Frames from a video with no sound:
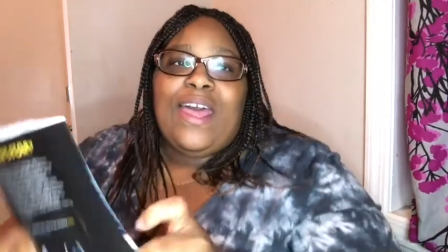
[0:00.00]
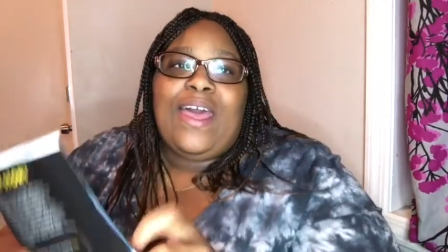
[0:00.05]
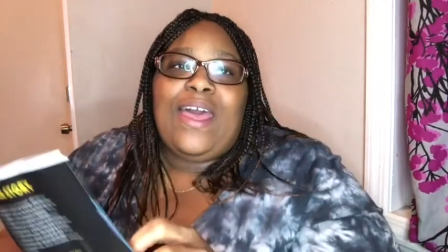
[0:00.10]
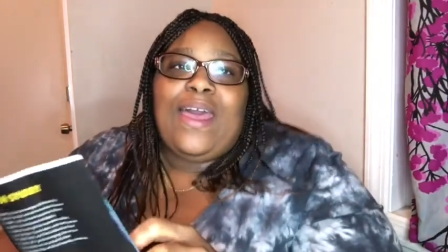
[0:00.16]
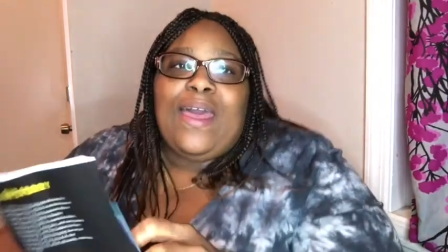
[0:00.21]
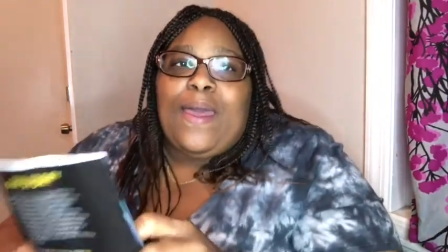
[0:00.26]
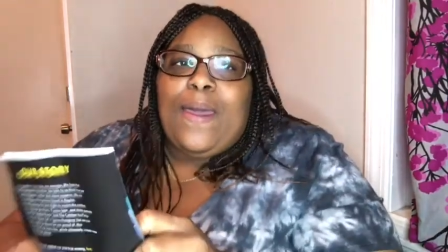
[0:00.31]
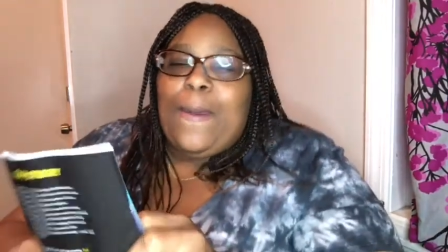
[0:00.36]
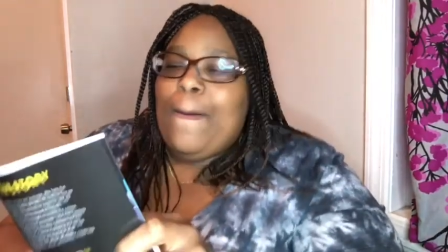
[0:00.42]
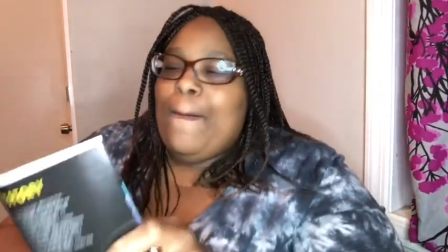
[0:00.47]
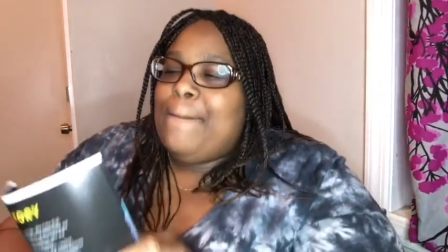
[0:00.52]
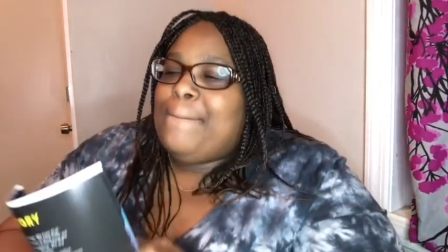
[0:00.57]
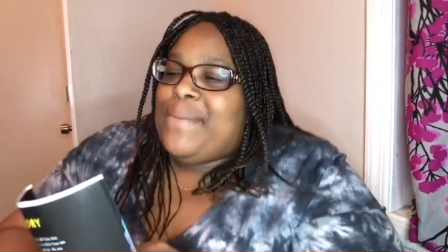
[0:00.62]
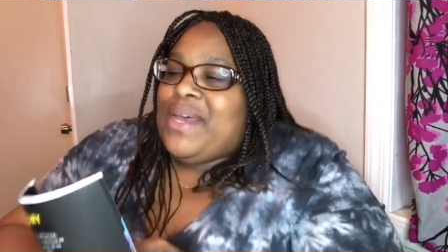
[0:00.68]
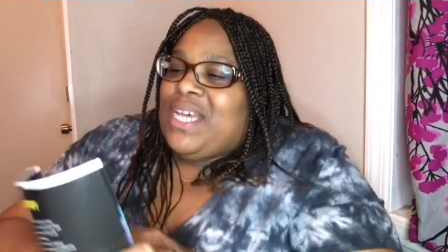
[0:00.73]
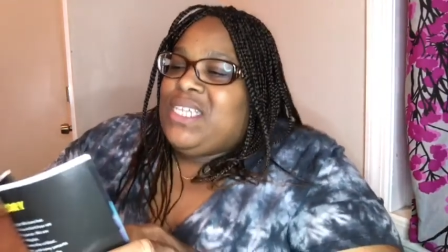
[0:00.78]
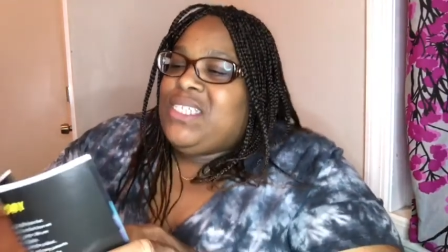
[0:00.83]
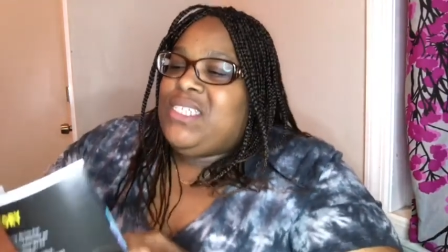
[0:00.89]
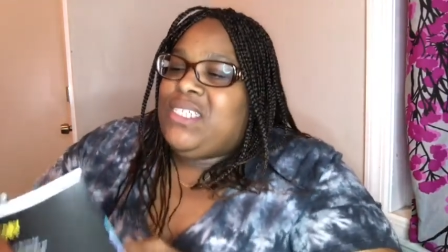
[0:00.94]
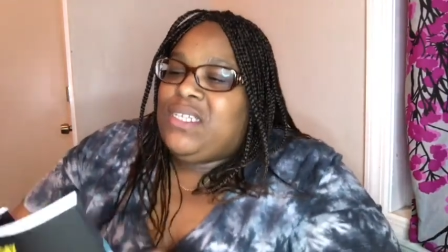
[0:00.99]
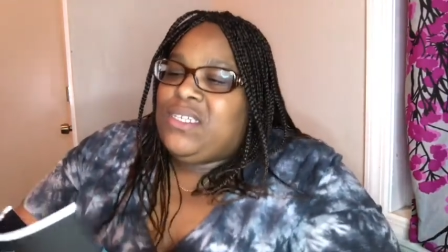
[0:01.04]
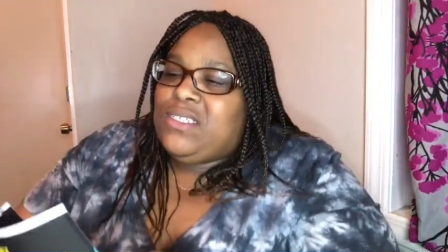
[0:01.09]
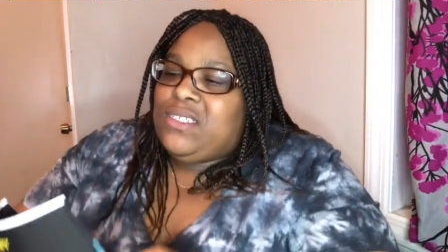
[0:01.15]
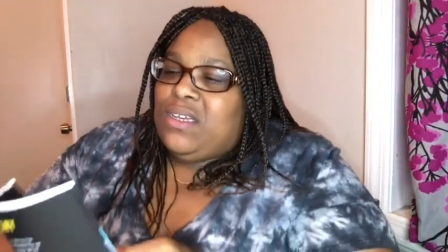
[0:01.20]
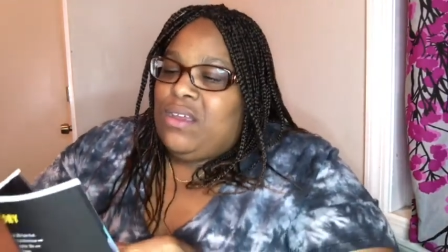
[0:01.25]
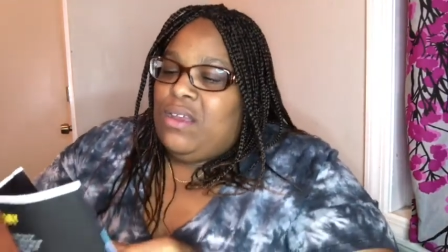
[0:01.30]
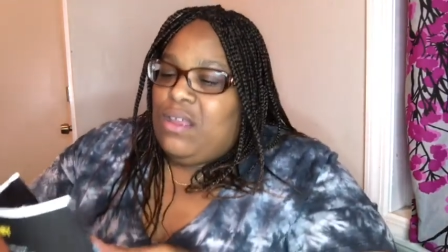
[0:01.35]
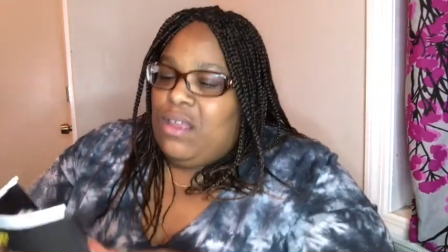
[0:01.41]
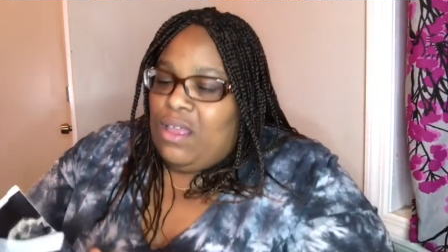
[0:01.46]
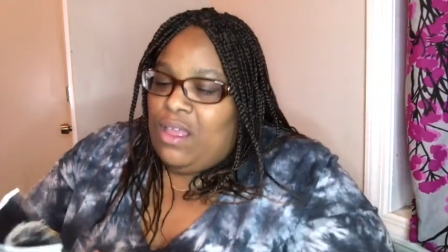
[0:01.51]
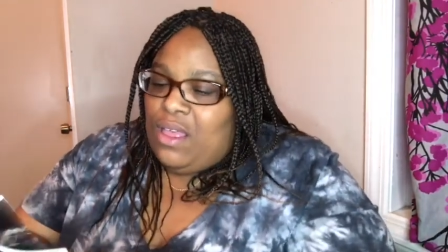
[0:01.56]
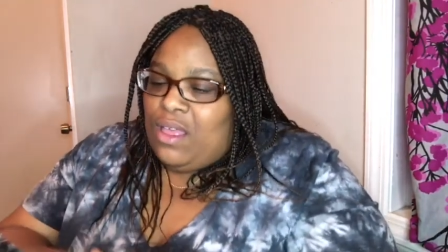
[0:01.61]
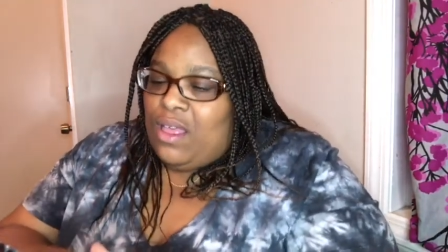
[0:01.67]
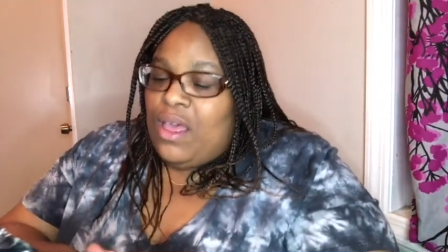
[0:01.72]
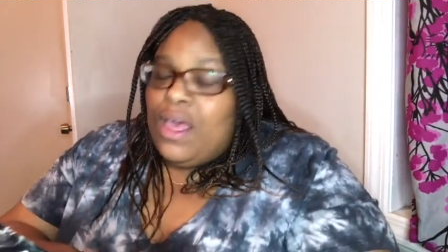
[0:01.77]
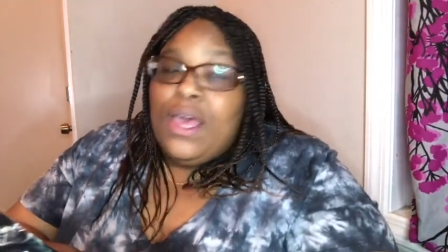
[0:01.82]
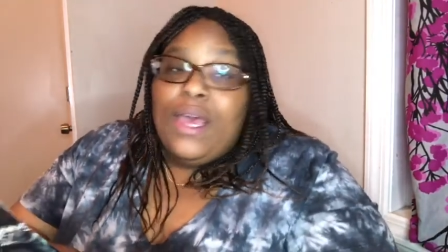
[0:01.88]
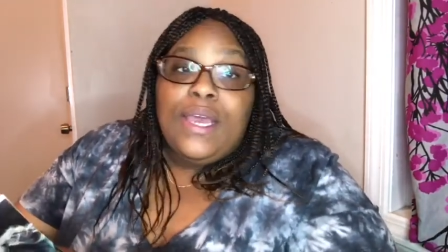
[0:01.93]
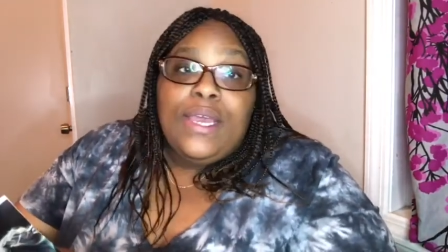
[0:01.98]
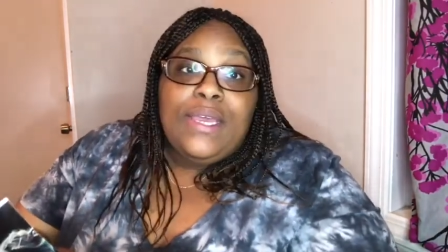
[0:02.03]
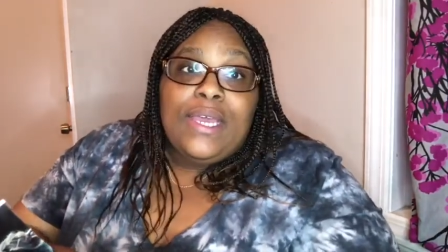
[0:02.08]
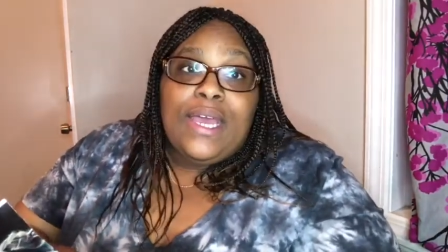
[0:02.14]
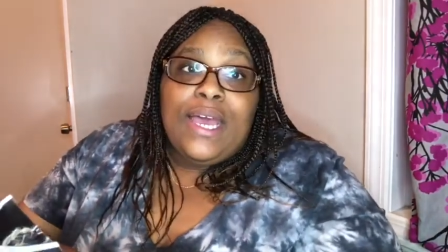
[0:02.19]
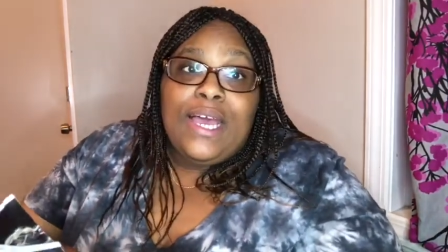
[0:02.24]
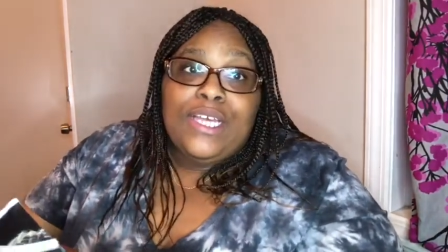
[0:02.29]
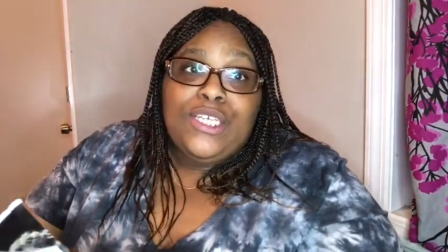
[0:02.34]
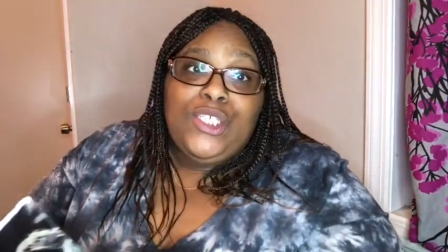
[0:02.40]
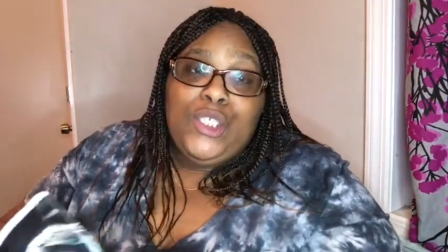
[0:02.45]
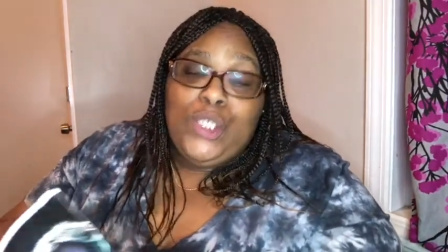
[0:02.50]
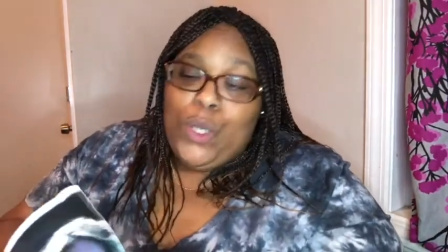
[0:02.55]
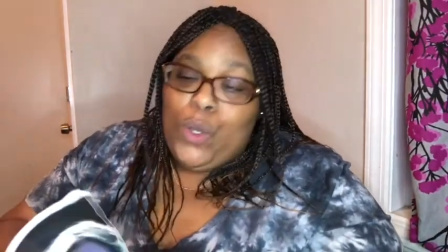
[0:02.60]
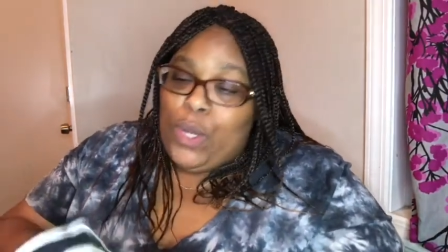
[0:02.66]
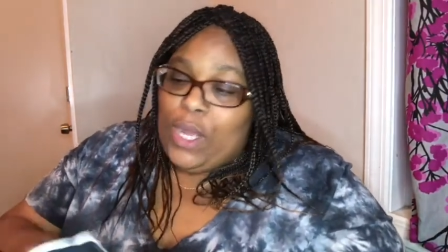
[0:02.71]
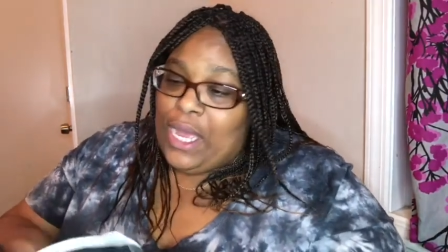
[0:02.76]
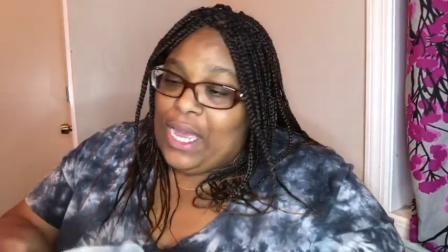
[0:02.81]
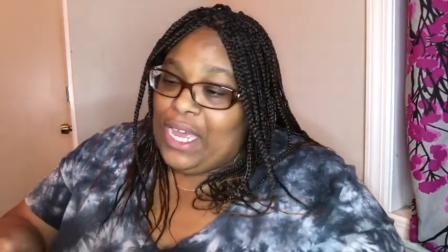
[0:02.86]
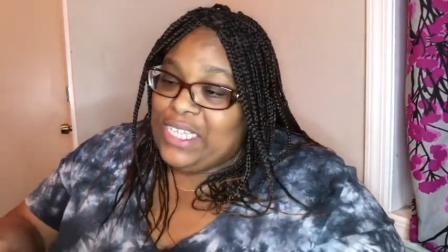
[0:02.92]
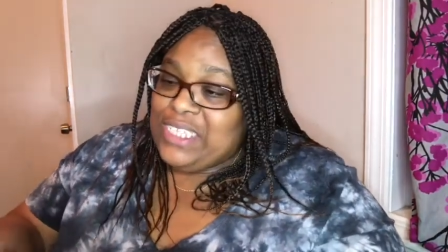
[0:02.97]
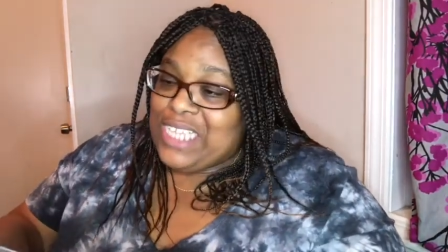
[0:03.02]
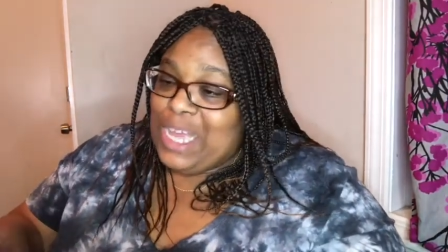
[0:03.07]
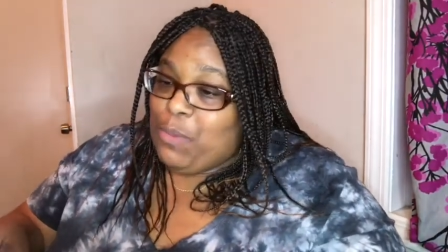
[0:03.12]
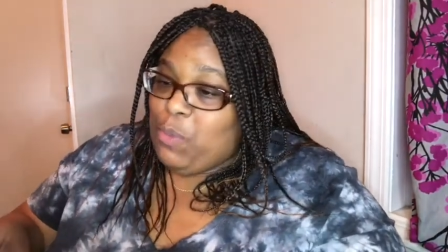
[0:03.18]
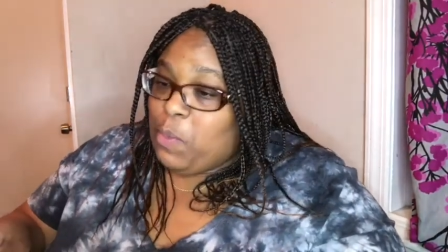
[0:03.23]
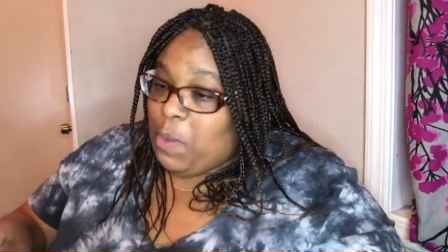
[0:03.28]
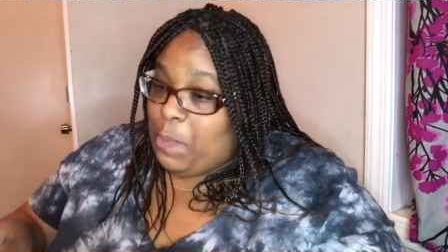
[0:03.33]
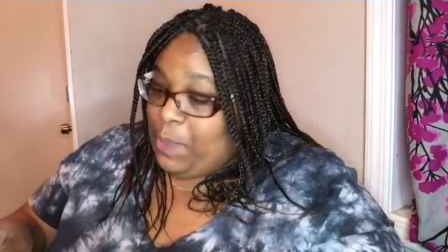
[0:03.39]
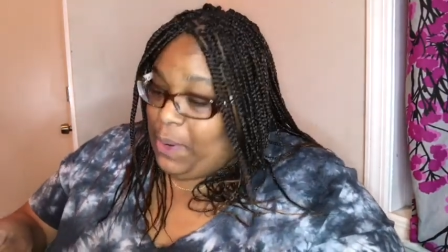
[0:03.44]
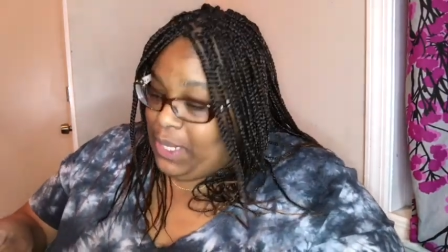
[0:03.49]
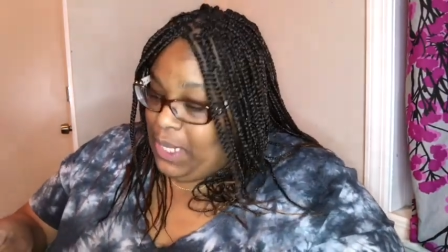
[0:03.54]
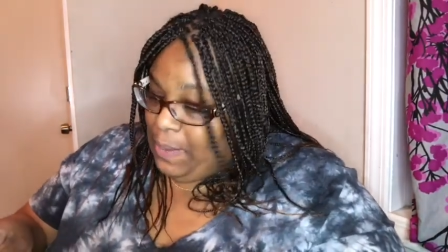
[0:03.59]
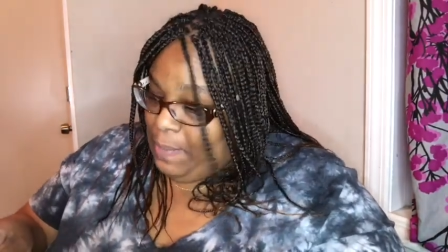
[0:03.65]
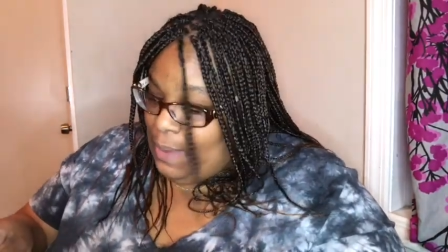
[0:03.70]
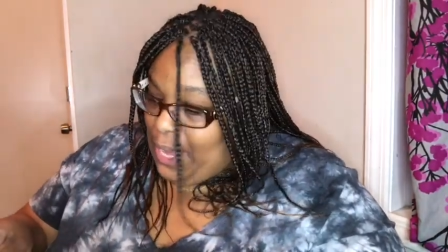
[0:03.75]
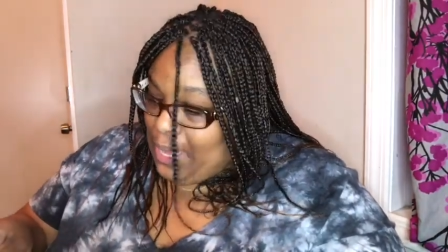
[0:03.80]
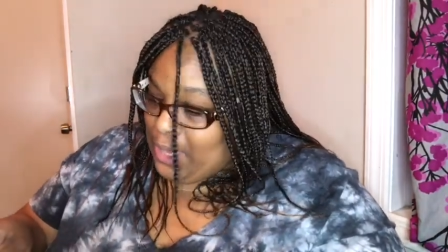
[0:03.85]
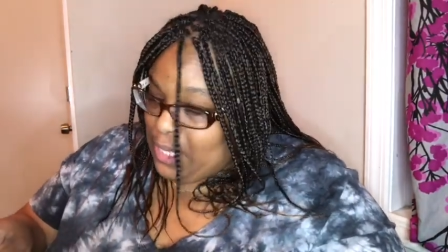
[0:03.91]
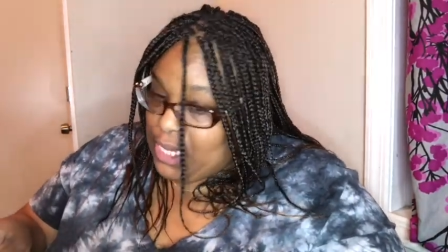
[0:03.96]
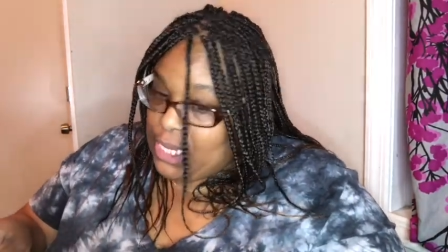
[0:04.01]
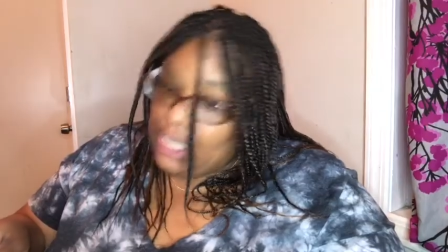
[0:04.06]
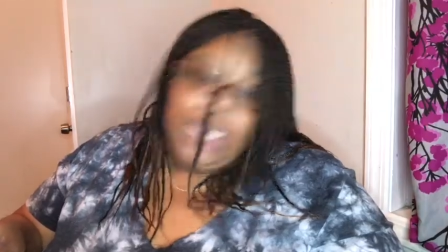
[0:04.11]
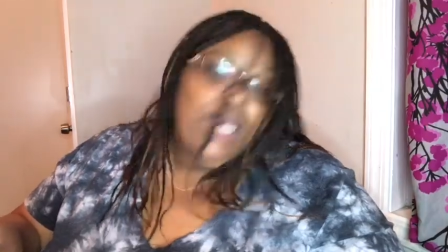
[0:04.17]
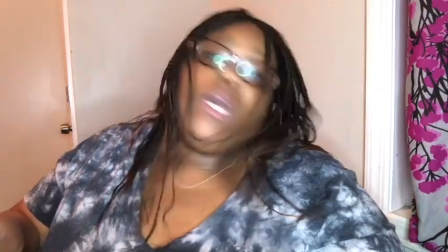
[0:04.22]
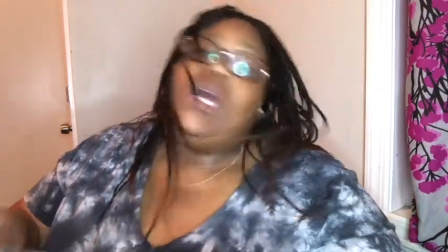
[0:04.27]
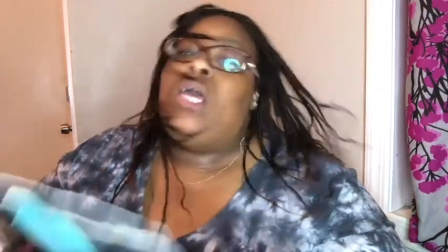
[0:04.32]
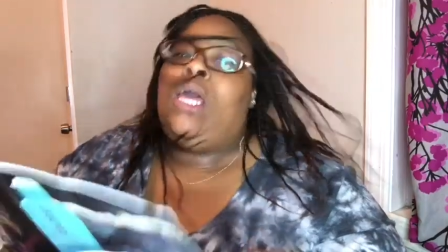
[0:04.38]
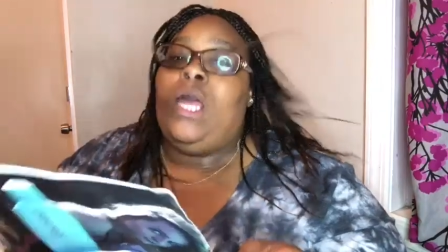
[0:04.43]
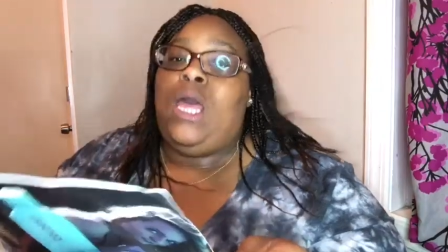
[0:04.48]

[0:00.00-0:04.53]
ambassador. Yeah, so guys, I'll be putting my link